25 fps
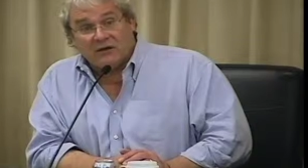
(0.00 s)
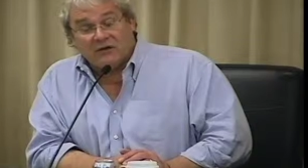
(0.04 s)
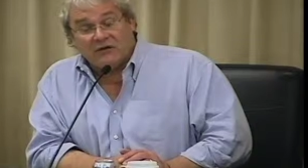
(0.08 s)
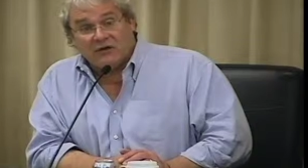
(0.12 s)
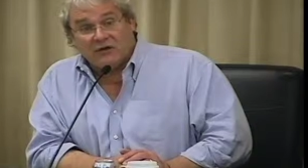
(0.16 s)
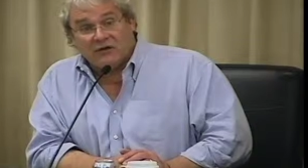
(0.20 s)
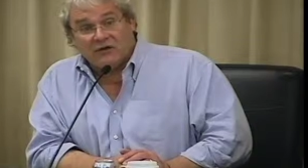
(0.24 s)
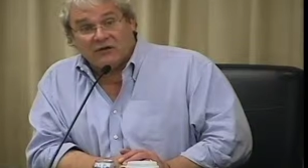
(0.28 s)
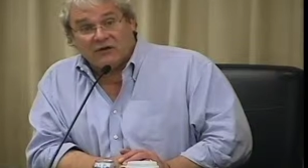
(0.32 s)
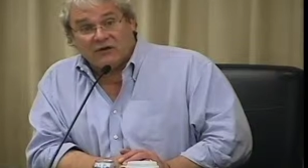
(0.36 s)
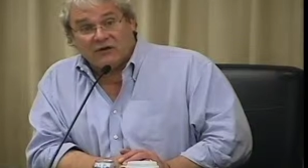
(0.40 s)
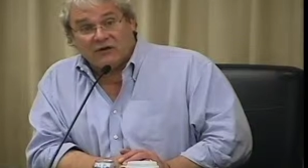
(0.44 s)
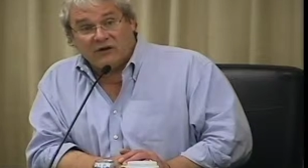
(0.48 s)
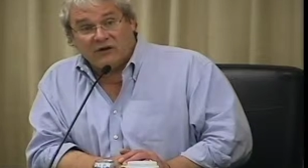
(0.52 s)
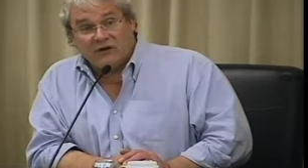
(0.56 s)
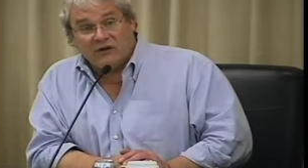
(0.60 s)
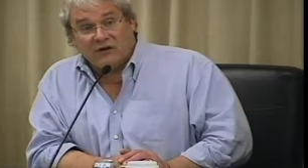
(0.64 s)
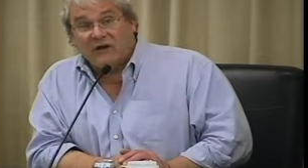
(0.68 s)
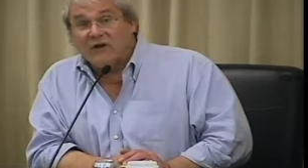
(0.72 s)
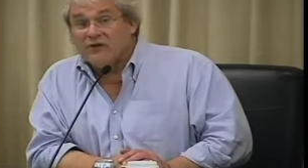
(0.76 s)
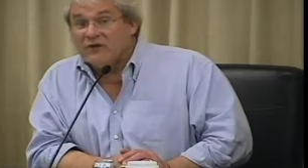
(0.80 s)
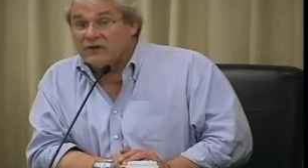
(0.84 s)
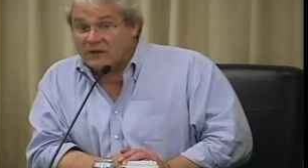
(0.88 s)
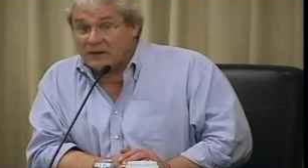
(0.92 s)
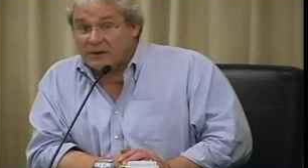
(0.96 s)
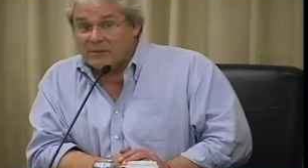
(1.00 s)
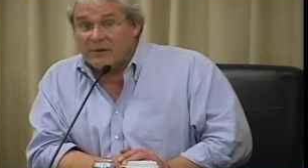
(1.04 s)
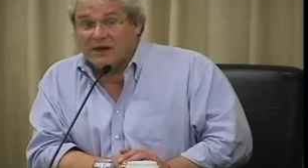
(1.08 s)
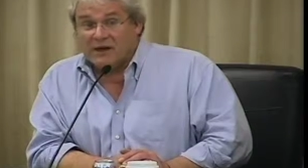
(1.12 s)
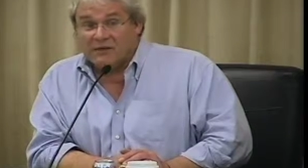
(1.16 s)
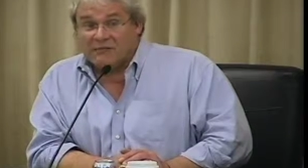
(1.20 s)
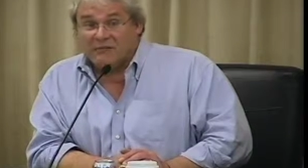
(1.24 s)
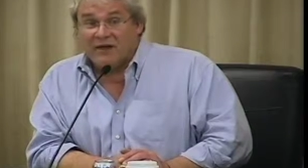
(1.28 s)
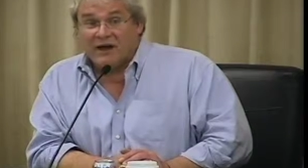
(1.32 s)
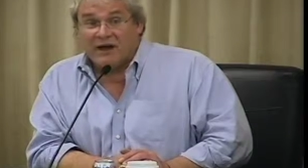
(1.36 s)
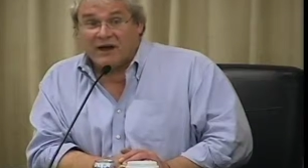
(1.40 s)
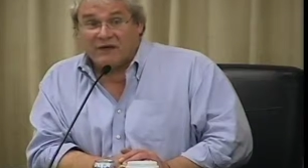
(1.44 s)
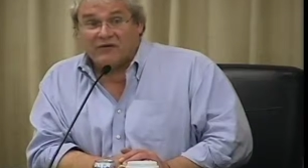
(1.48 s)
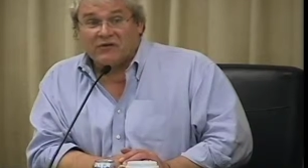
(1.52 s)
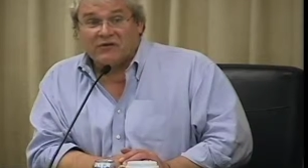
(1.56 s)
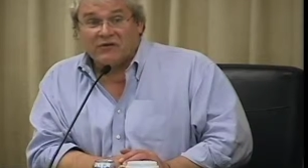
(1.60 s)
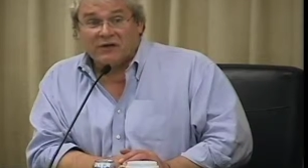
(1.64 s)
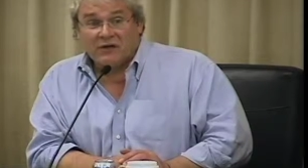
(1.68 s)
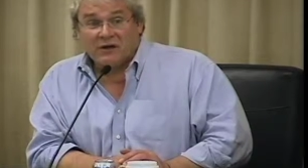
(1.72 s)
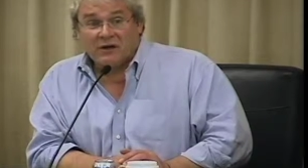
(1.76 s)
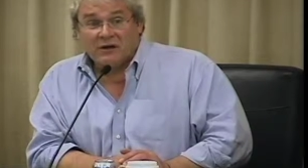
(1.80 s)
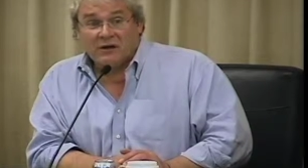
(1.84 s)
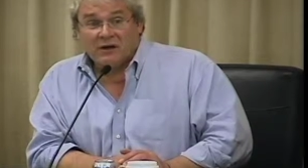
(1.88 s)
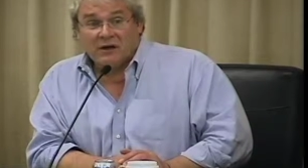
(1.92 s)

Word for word: decisions these days, they make them fast.